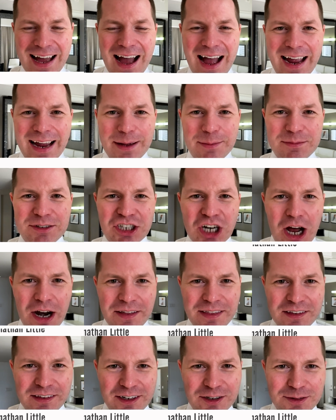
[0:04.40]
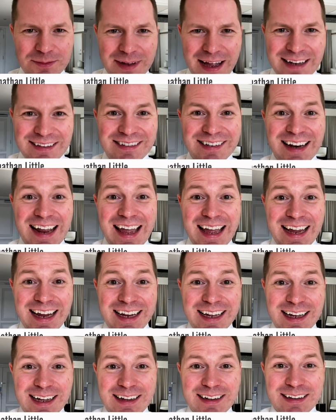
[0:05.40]
I am Jonathan Little.
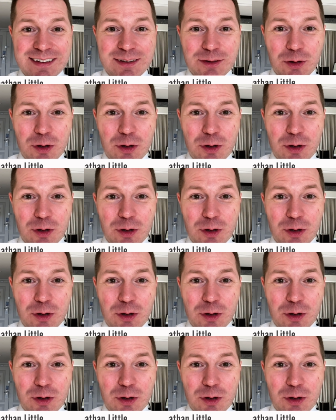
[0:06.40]
Today,